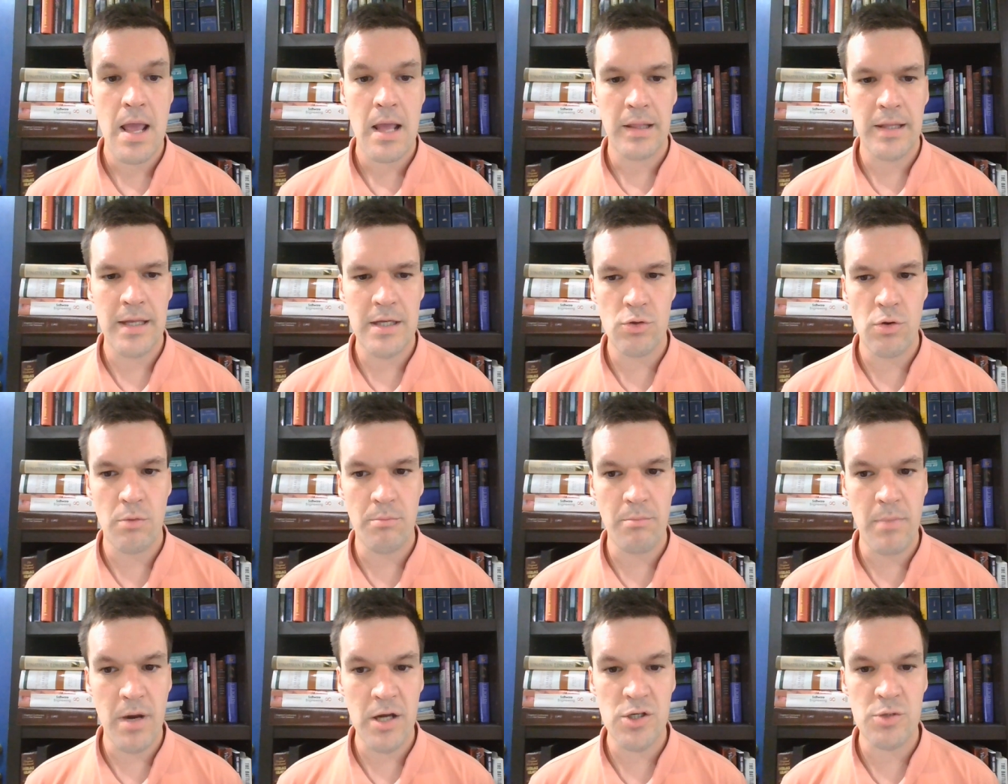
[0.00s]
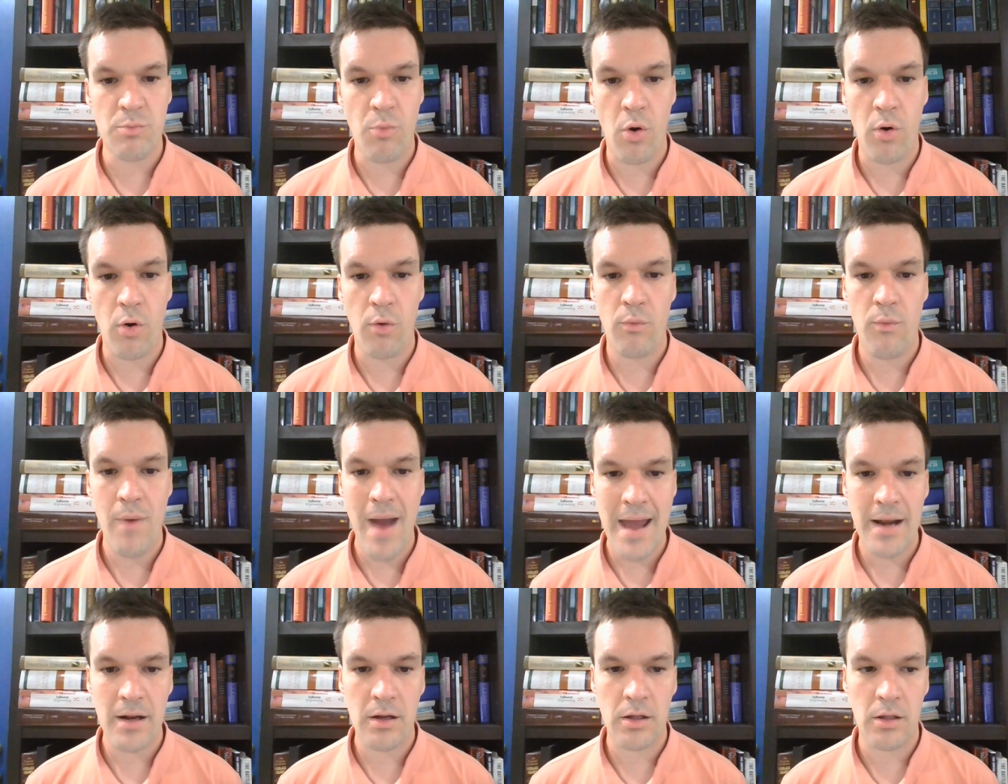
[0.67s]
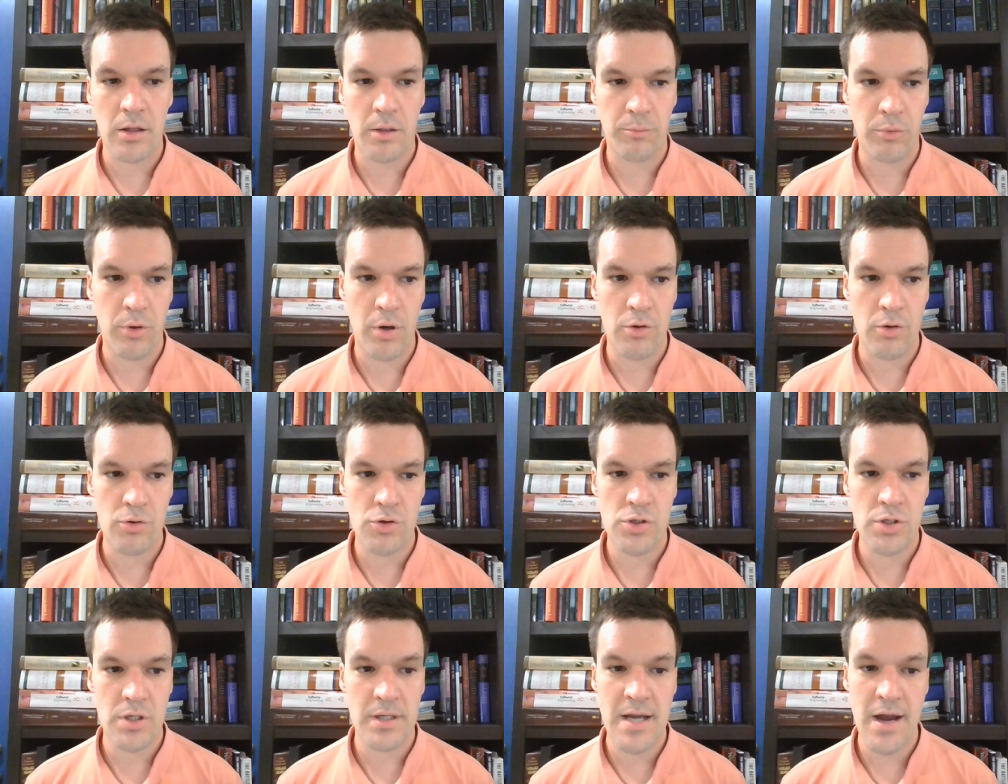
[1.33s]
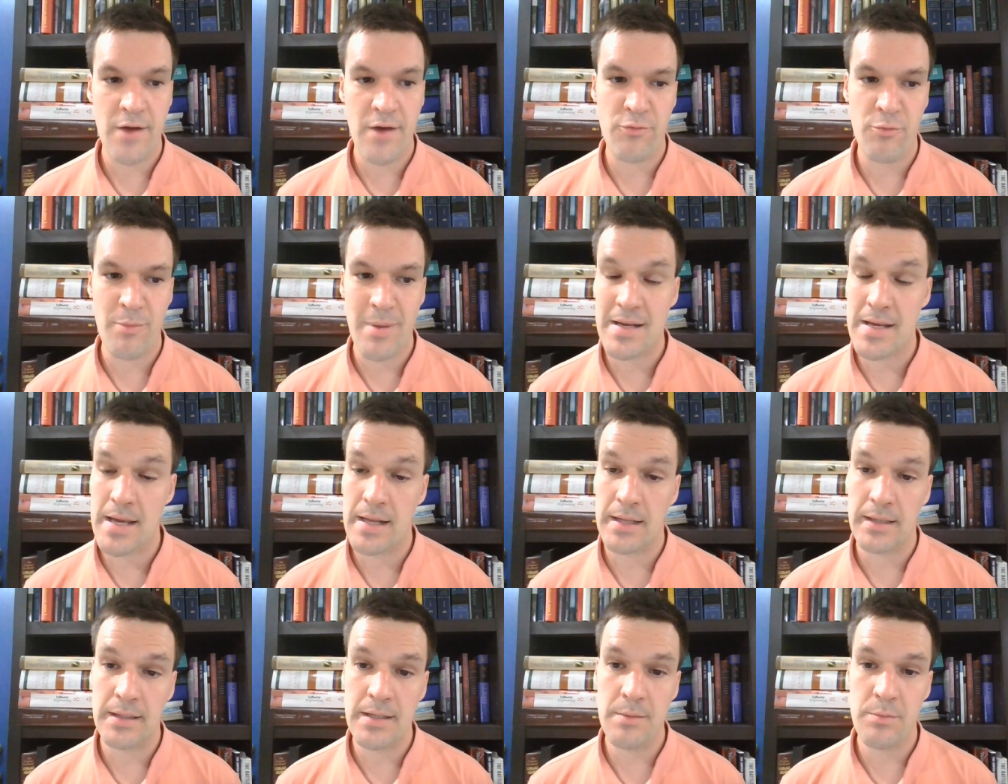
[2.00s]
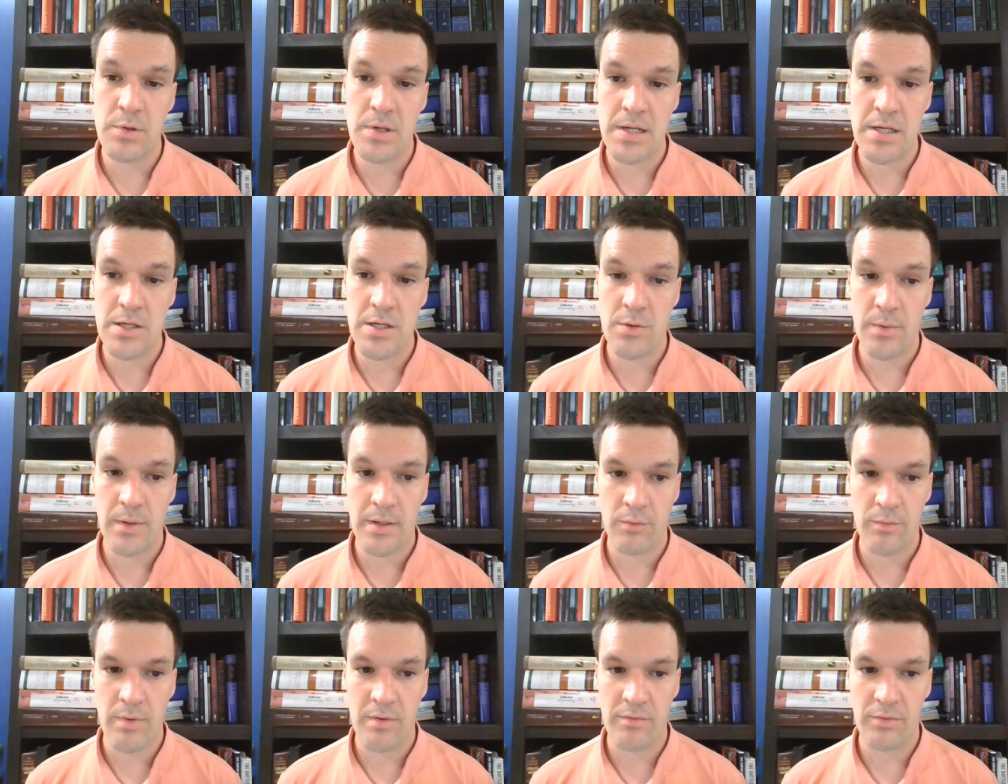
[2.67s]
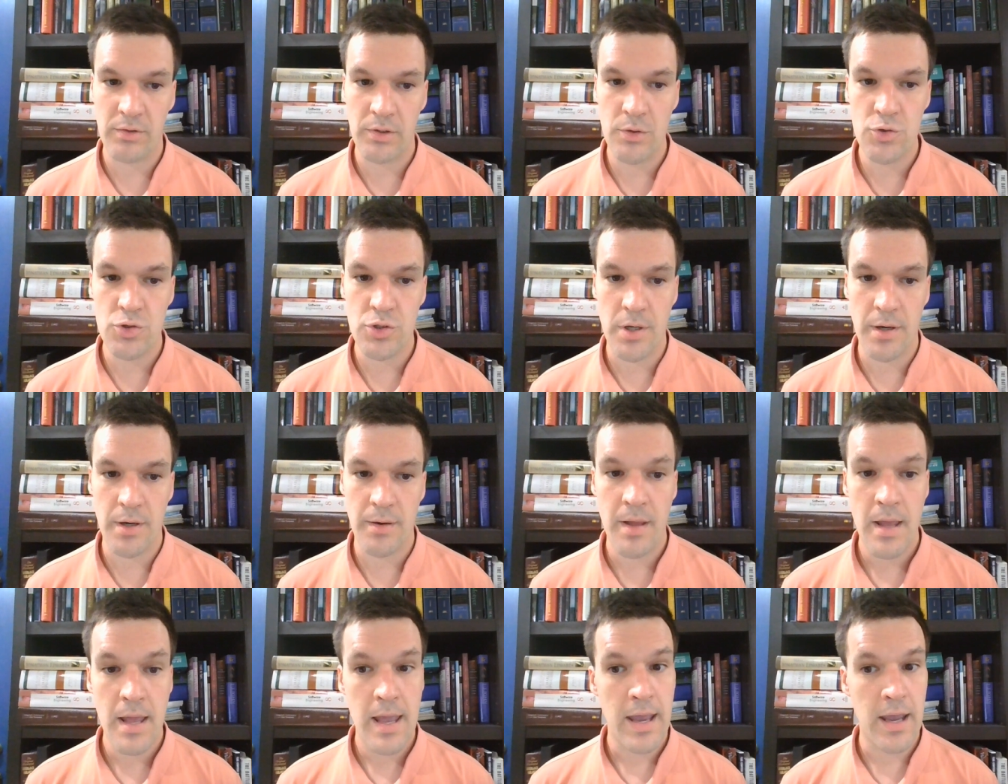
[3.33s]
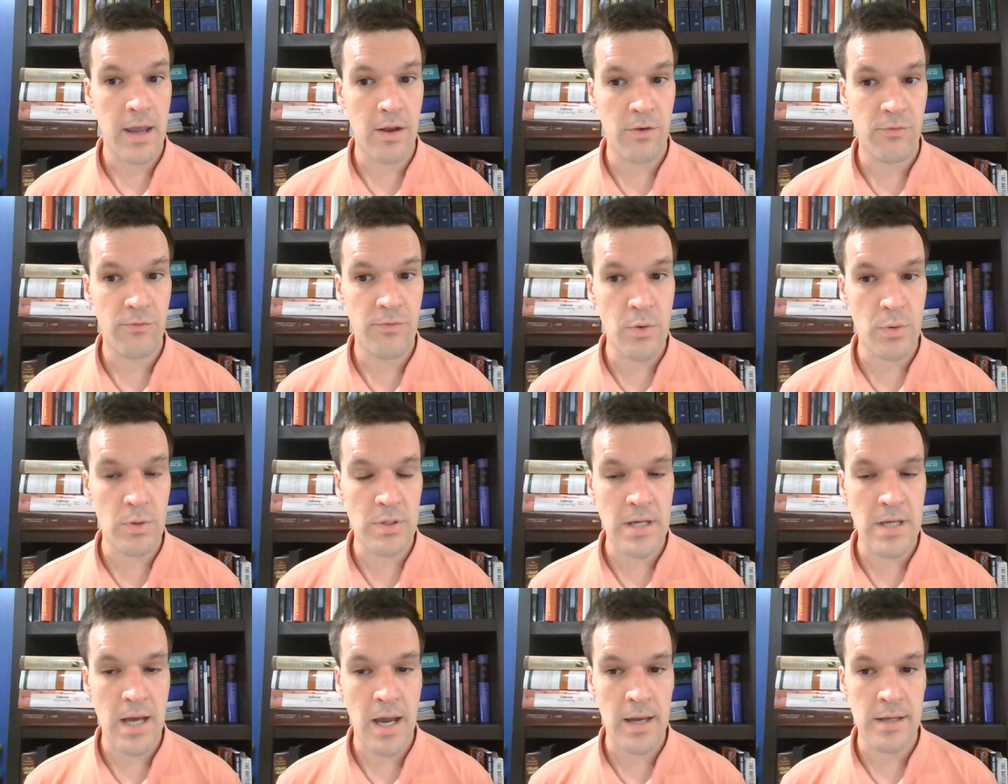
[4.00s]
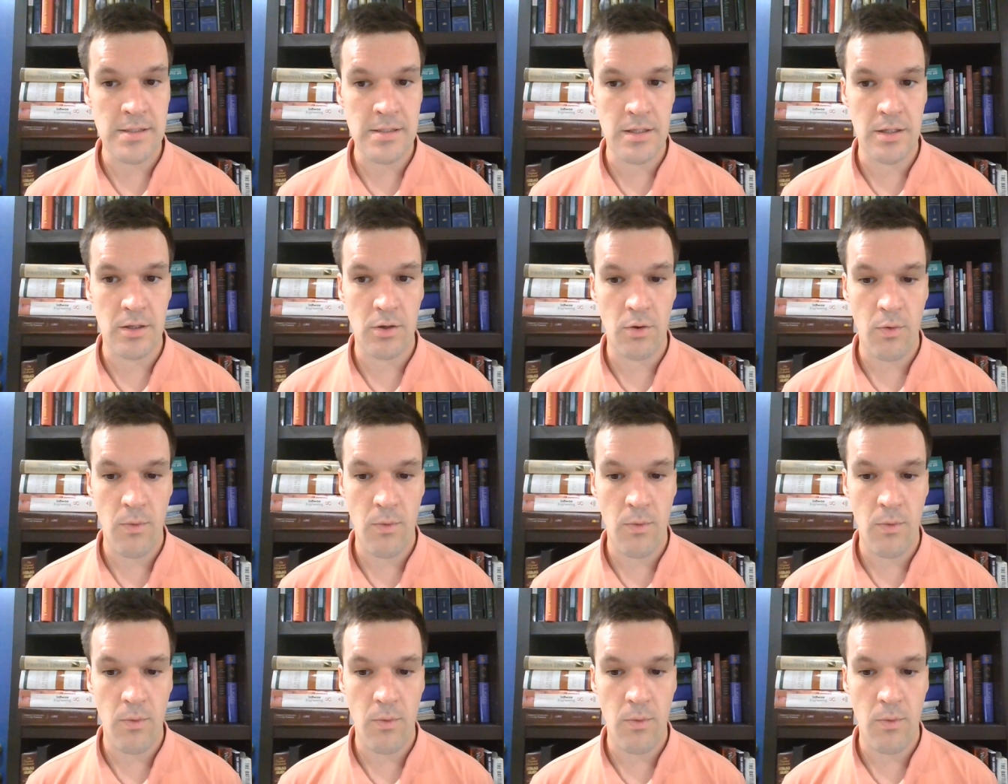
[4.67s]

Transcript: led to a much more radical approach to government and liberty during the Revolution, and fewer ties to the